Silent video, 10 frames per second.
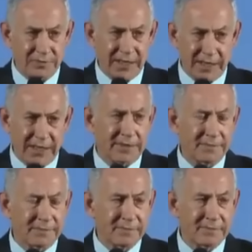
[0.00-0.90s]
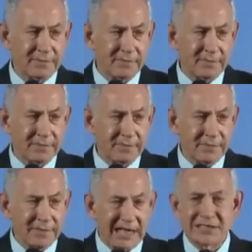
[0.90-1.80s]
and aid.
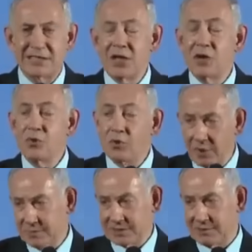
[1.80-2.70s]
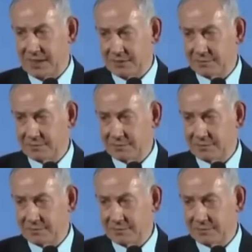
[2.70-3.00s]
That's an enormous amount.